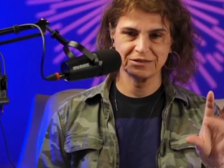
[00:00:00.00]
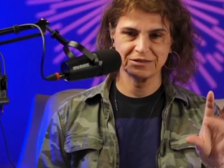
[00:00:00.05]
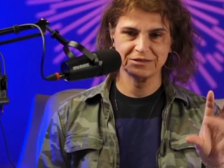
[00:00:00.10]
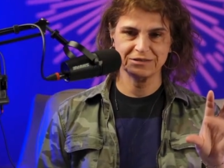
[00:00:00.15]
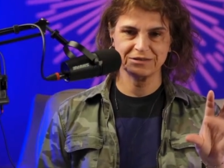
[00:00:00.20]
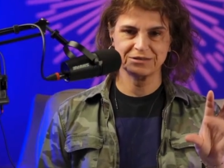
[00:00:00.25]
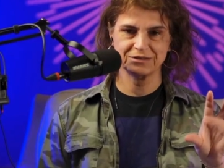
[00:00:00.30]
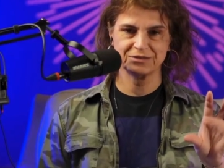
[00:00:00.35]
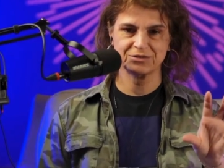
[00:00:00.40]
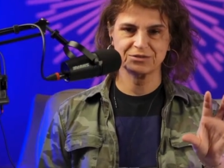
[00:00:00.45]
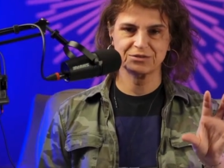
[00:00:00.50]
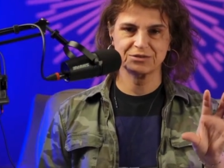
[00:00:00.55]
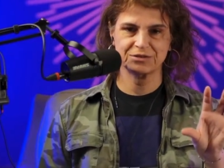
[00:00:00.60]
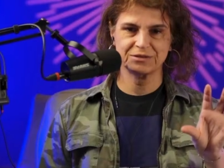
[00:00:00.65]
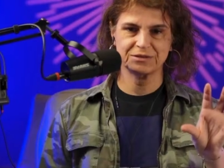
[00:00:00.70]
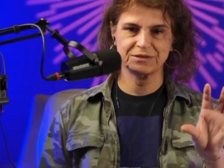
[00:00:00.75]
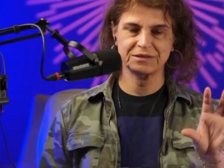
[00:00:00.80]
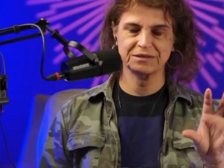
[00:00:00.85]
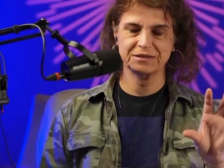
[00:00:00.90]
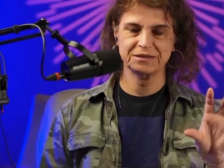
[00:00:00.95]

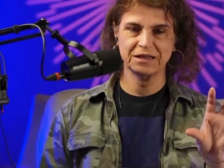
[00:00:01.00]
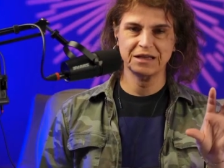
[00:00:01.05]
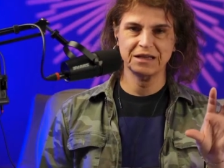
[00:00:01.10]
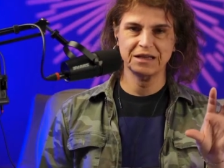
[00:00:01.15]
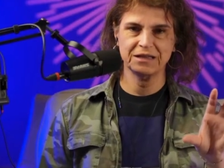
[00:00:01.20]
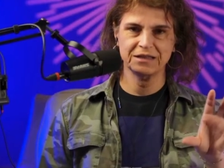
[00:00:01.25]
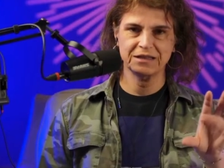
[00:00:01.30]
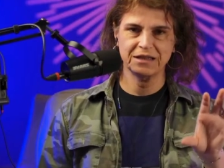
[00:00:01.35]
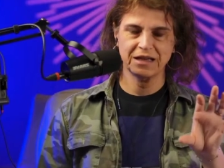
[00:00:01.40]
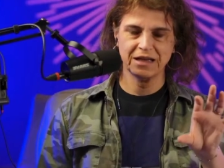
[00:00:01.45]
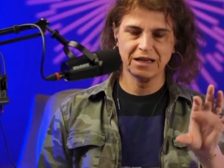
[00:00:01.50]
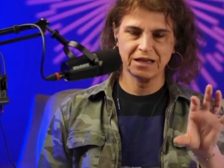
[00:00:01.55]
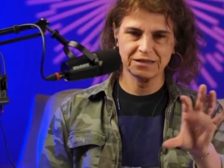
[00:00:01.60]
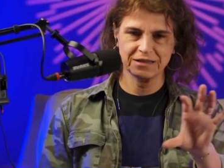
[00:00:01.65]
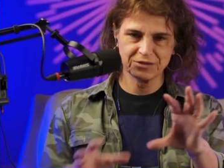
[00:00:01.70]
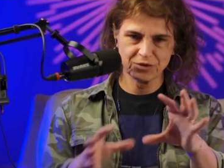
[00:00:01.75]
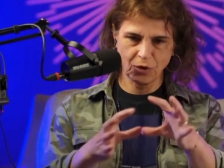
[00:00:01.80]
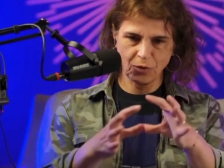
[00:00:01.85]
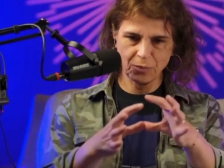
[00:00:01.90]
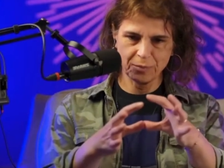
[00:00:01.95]
It's
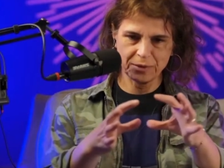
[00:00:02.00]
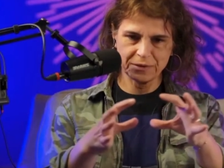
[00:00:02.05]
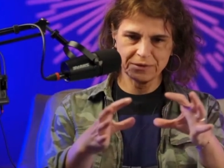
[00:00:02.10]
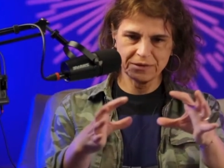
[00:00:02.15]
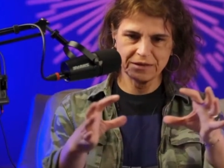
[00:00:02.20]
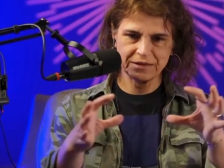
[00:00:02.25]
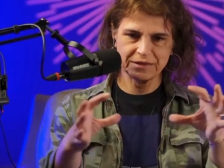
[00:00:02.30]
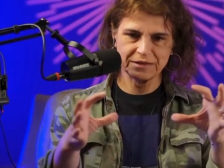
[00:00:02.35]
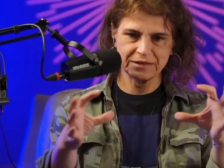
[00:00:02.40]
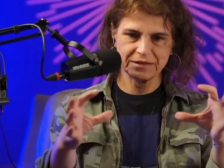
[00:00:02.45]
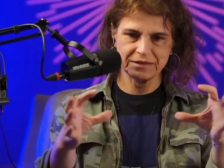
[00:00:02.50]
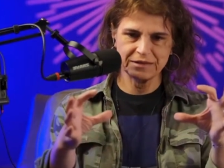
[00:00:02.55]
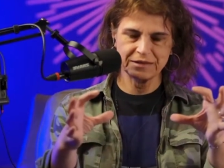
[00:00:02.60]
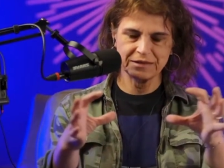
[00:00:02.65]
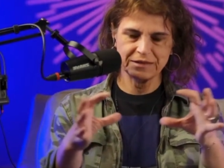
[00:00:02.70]
as open